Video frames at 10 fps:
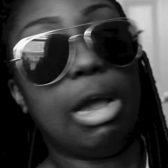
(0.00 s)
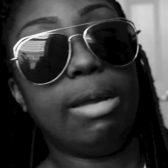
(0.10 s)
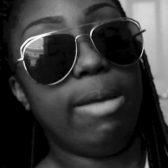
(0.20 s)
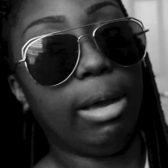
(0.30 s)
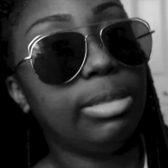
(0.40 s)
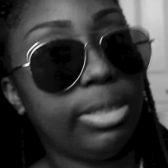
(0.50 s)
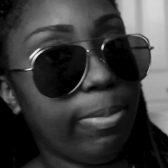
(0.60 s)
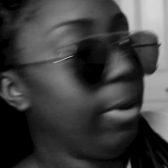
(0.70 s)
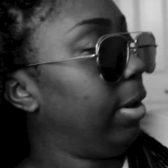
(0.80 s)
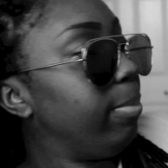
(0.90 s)
guy next to
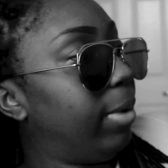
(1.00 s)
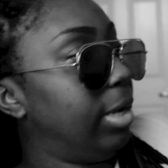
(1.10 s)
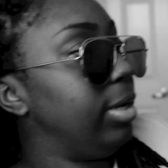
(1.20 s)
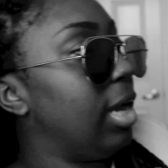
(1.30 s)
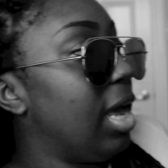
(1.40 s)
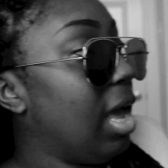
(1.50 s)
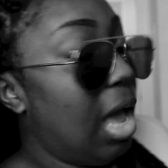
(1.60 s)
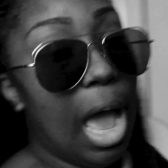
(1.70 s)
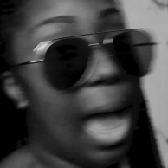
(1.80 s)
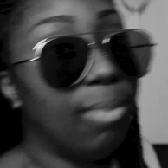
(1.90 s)
me, but
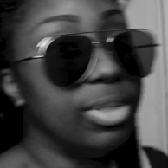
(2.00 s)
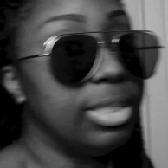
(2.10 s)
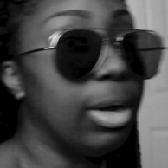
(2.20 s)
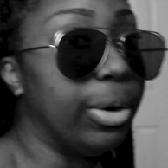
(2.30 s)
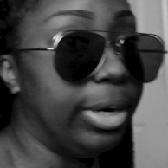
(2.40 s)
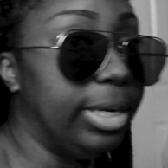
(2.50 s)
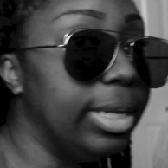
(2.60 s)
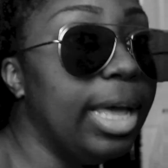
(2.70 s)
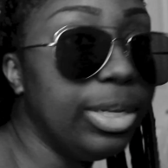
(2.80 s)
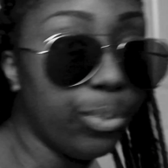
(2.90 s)
I was
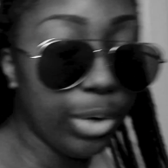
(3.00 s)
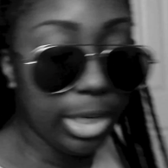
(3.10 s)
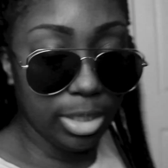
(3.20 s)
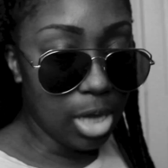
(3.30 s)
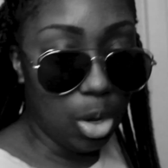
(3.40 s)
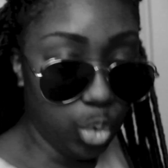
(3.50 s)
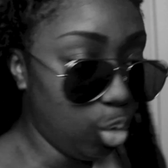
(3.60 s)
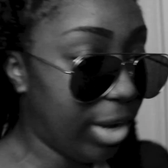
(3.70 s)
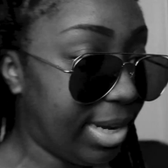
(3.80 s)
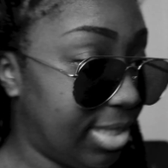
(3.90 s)
hearing that you
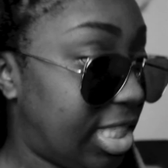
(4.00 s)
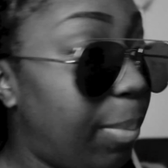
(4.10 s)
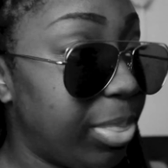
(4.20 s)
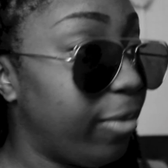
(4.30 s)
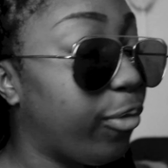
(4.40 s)
needed something